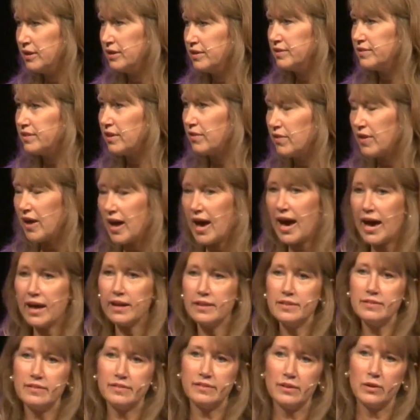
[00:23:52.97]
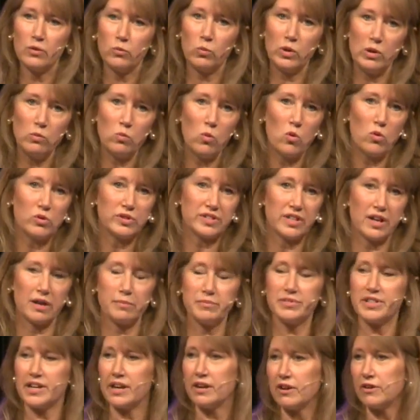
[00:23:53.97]
so that as we walked
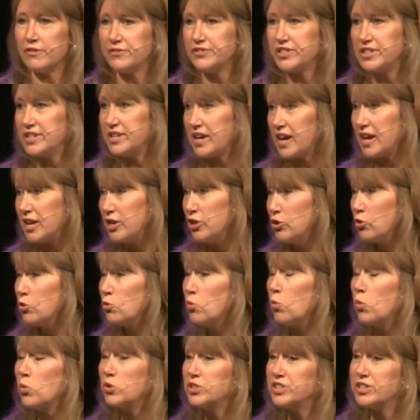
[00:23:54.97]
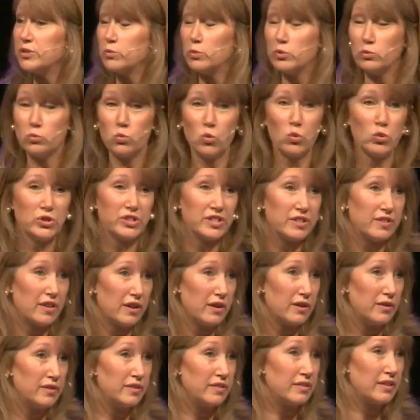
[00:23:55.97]
up day after day, your water would water
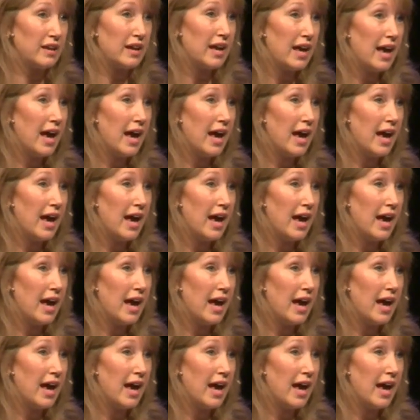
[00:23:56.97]
those.